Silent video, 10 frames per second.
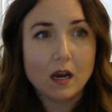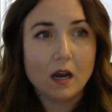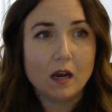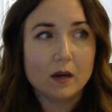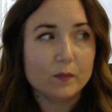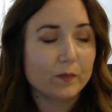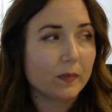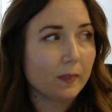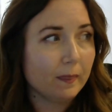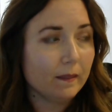
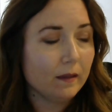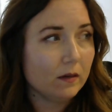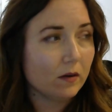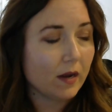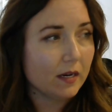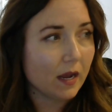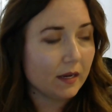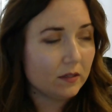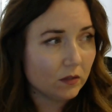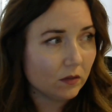Um,
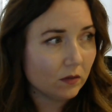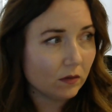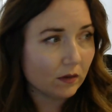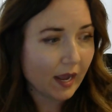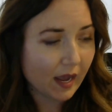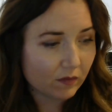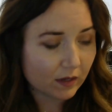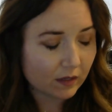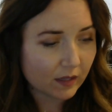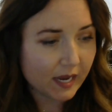I have
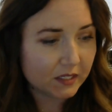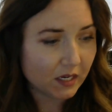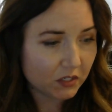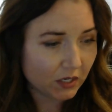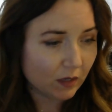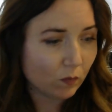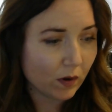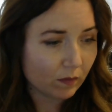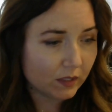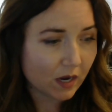a class session
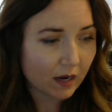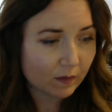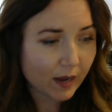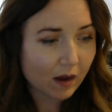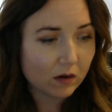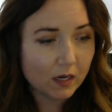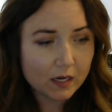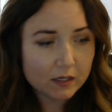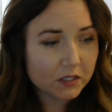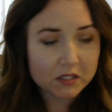where we talk about
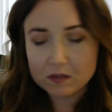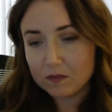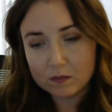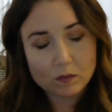just